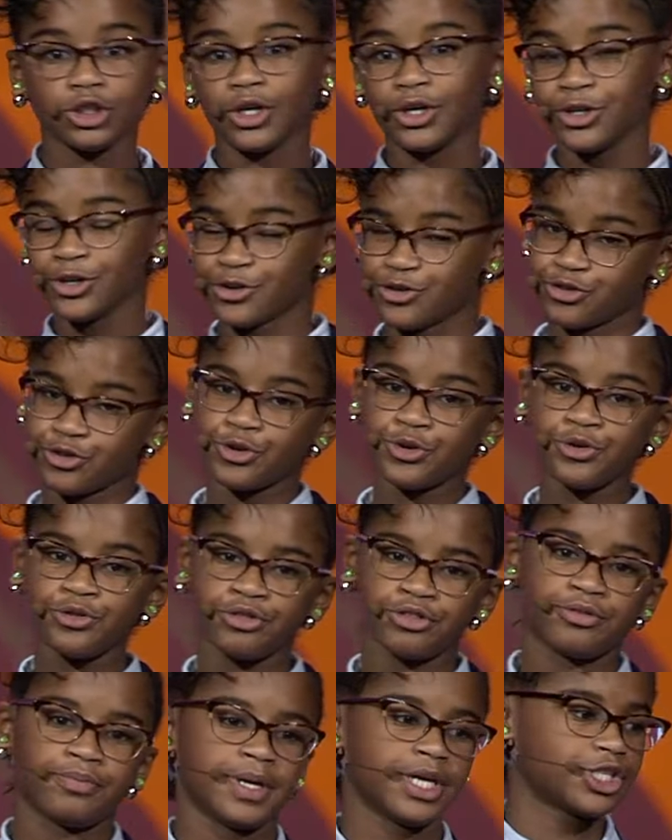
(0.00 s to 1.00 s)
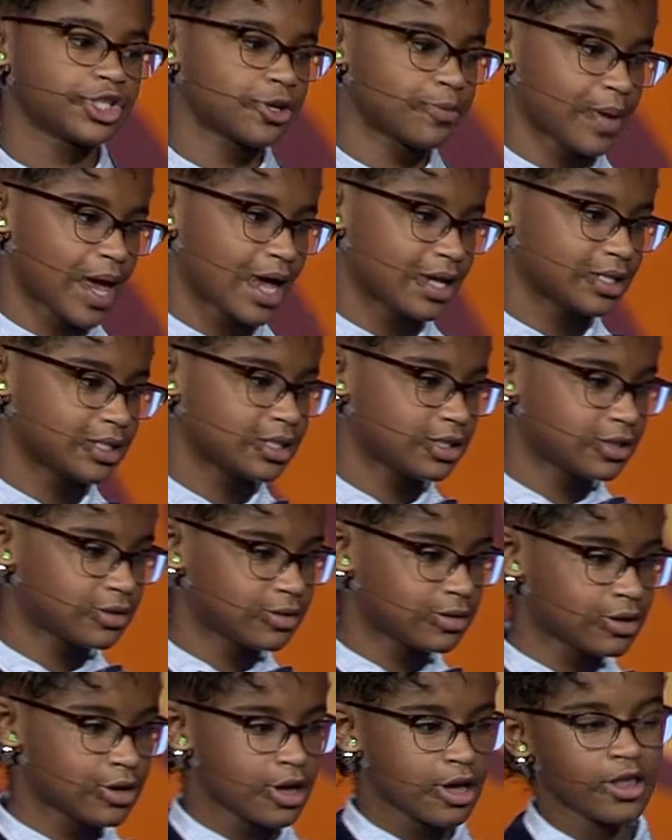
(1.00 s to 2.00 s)
Your truth is your best.
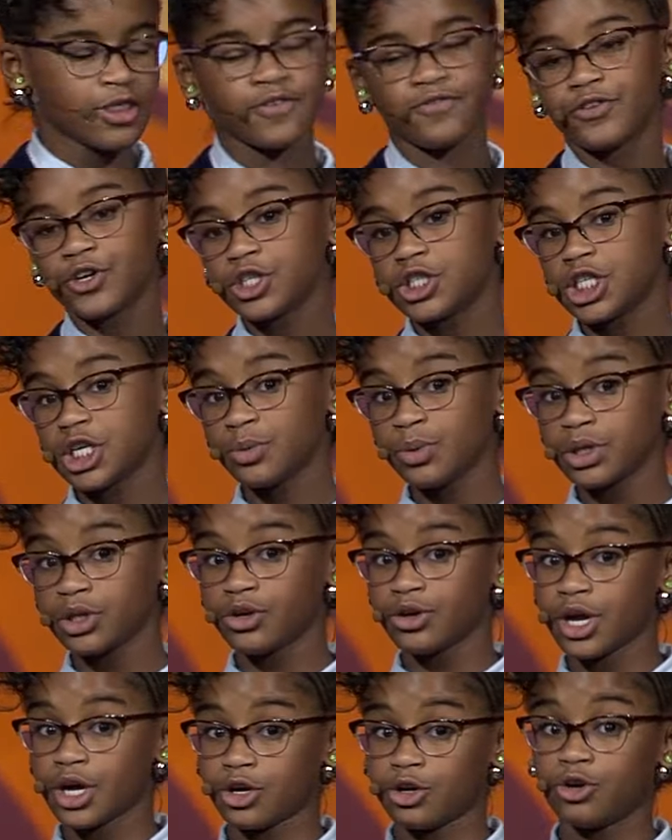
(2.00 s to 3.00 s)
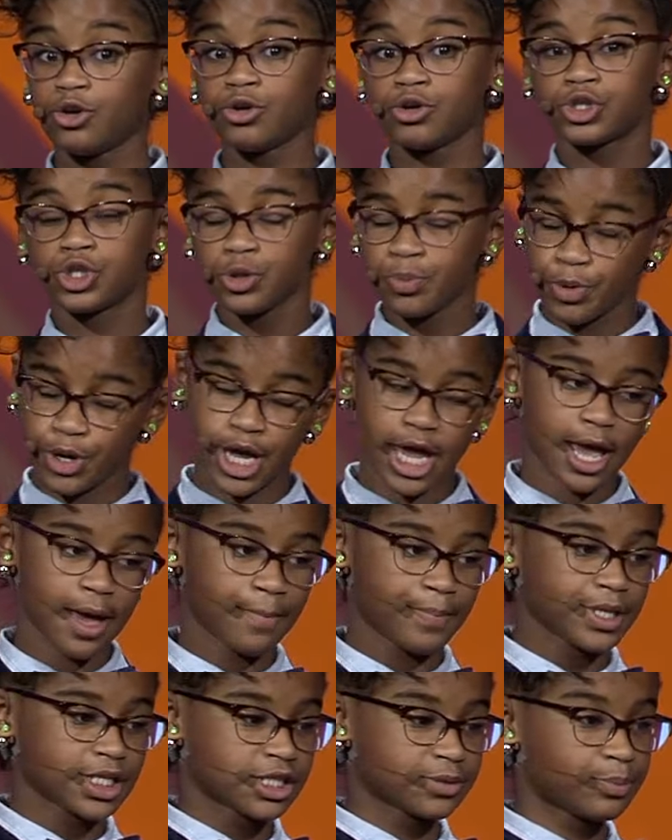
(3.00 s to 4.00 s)
The first thing we learn at Super Camp
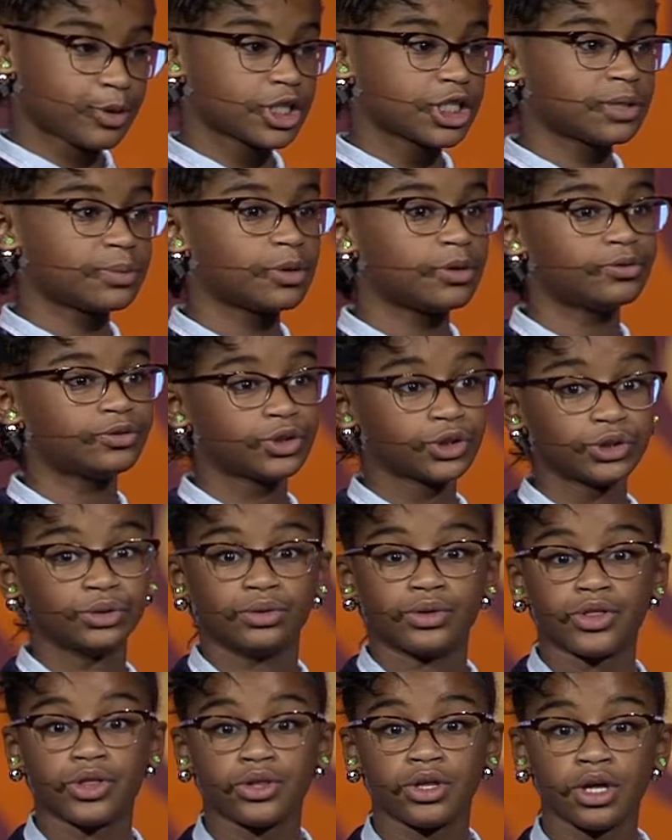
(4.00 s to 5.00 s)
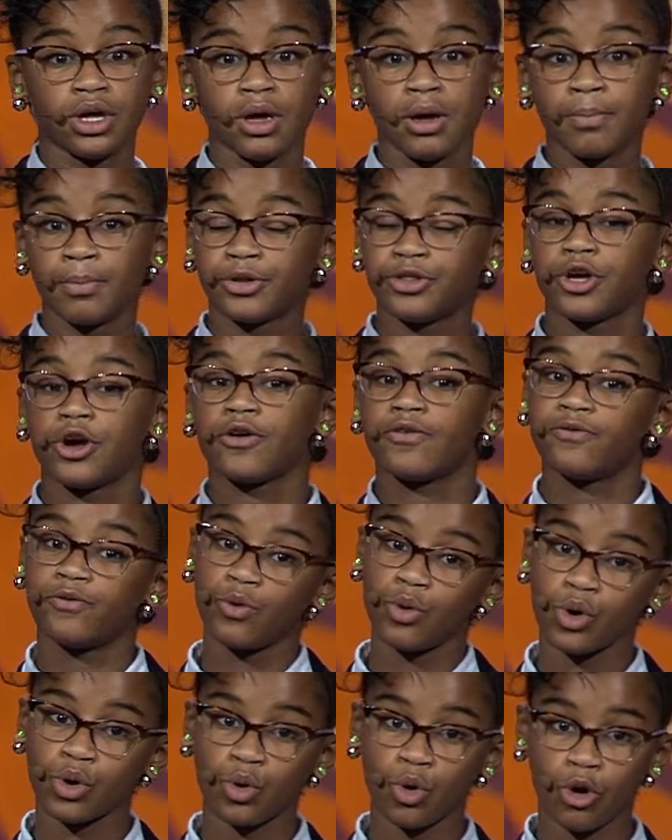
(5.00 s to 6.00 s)
is the principle of truth, but there are
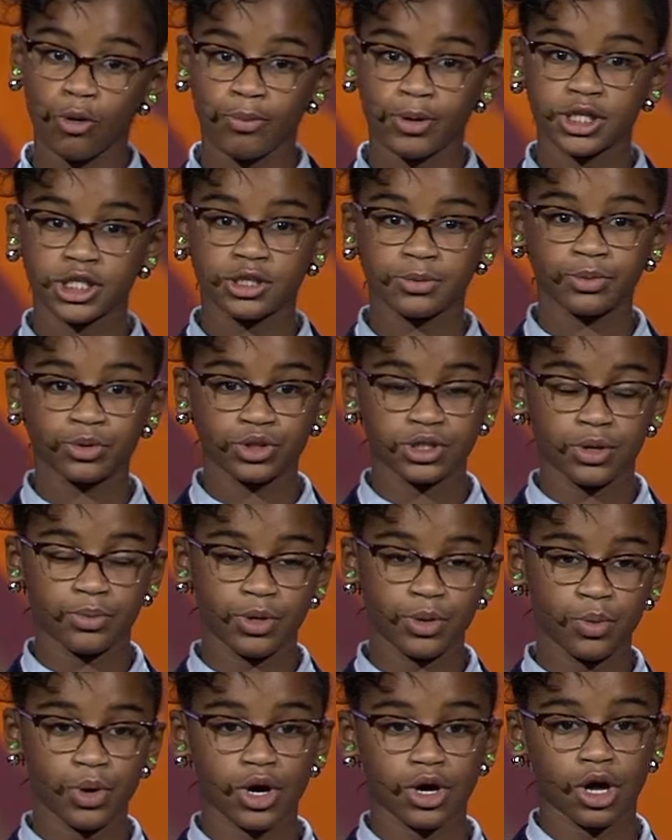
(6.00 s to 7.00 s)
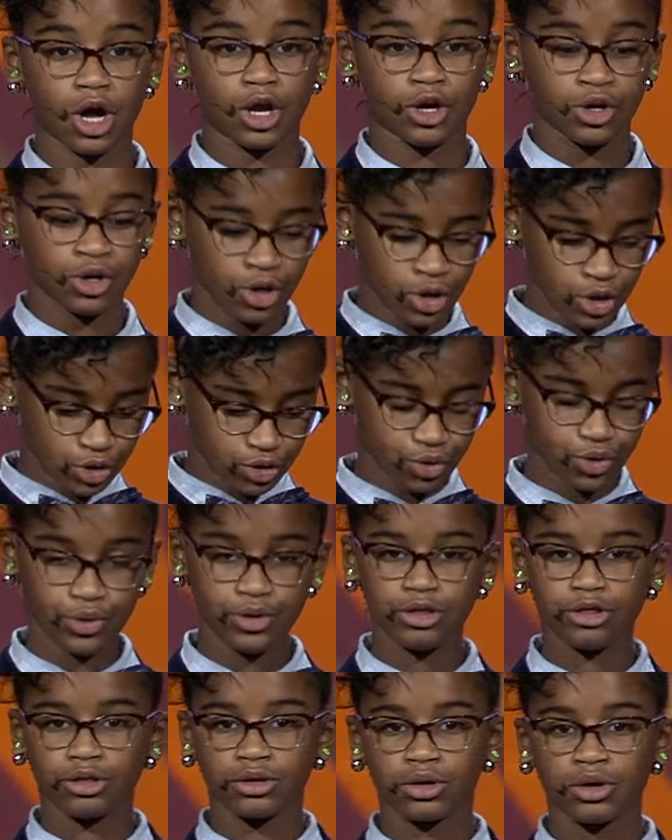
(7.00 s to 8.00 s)
four core principles that we work on:
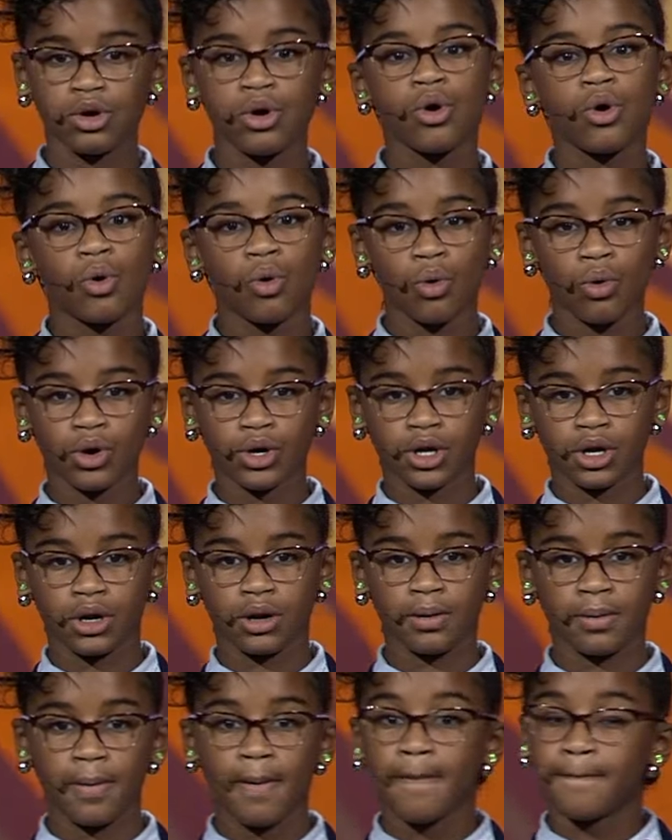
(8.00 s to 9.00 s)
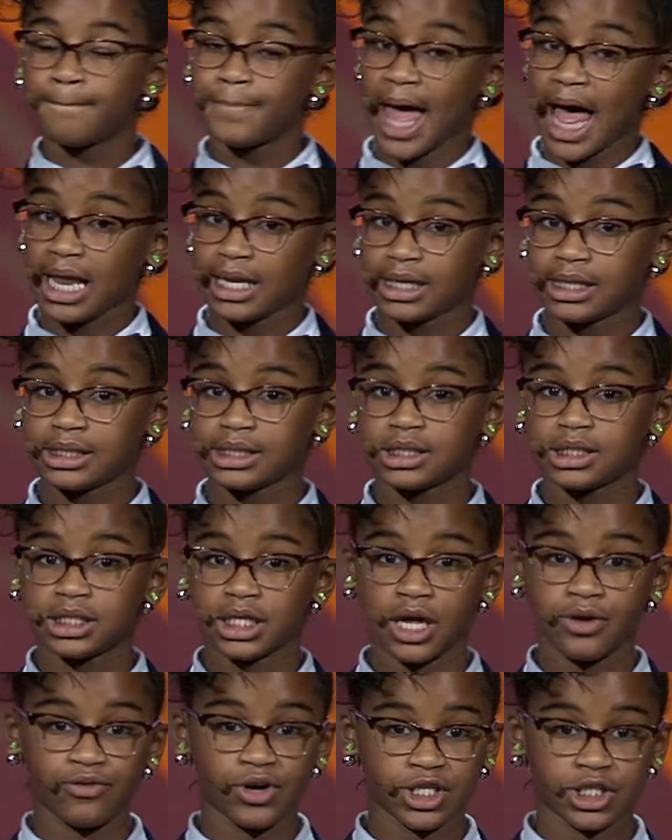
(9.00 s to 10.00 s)
truth, order, balance,
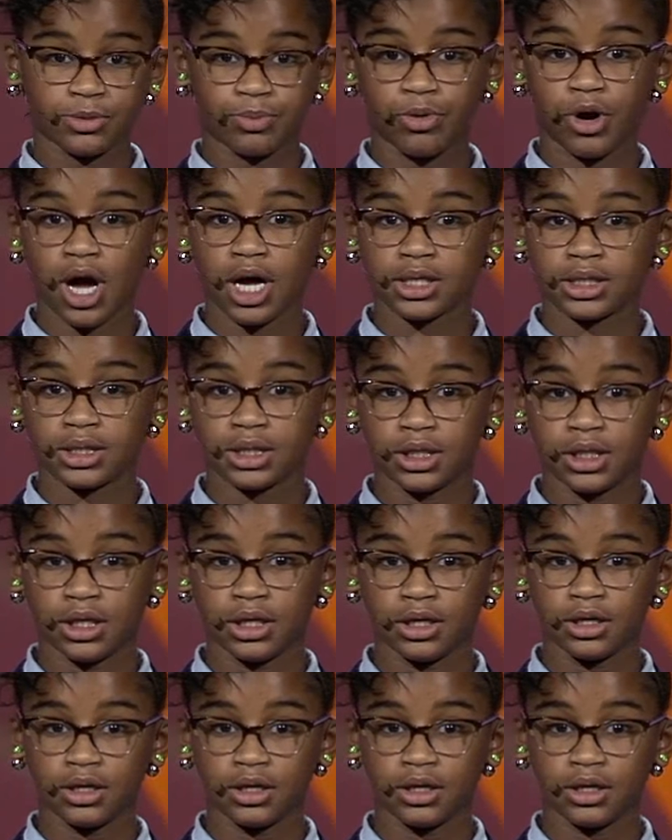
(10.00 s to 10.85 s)
and reciprocity.